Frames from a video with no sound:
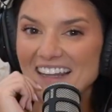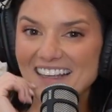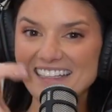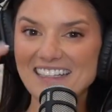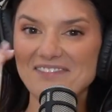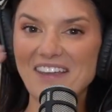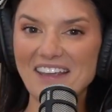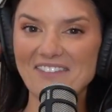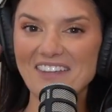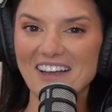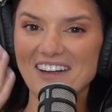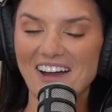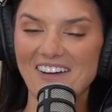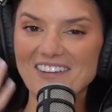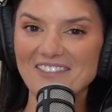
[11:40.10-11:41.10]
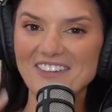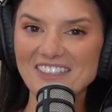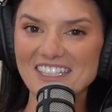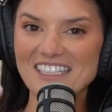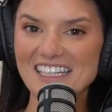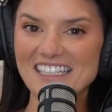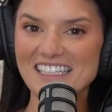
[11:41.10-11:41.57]
This is making me uncomfortable
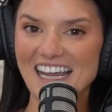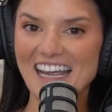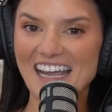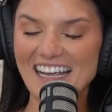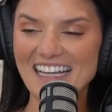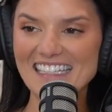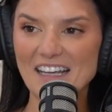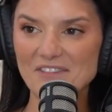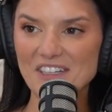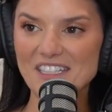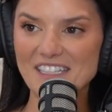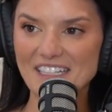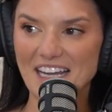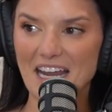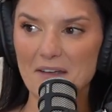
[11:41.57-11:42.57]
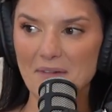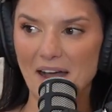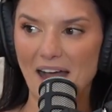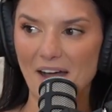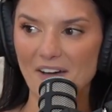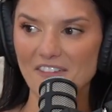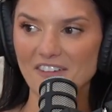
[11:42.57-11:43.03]
just to say it, because I'm just thinking
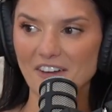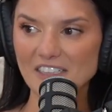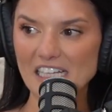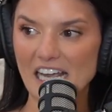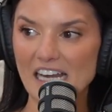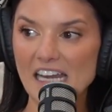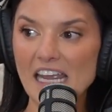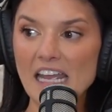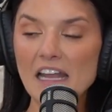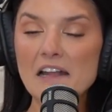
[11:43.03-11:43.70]
about how it felt again.